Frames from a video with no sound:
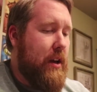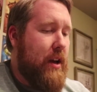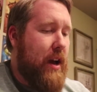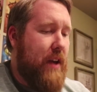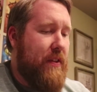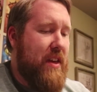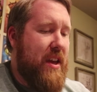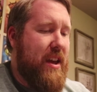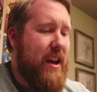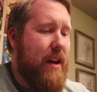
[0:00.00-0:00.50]

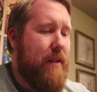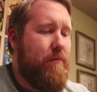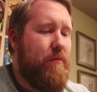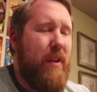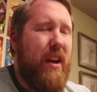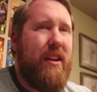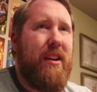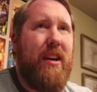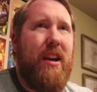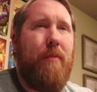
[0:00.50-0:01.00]
I think I
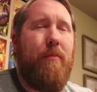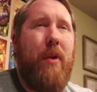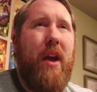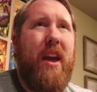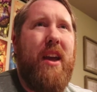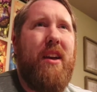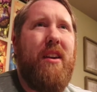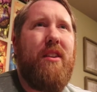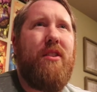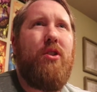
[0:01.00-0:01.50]
ended up
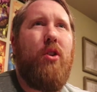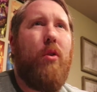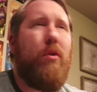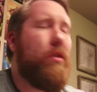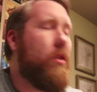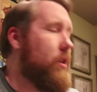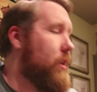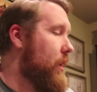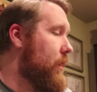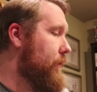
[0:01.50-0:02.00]
paying a
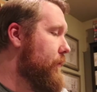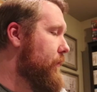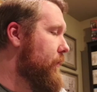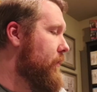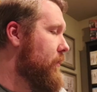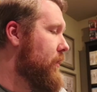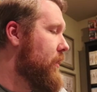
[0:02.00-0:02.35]
total of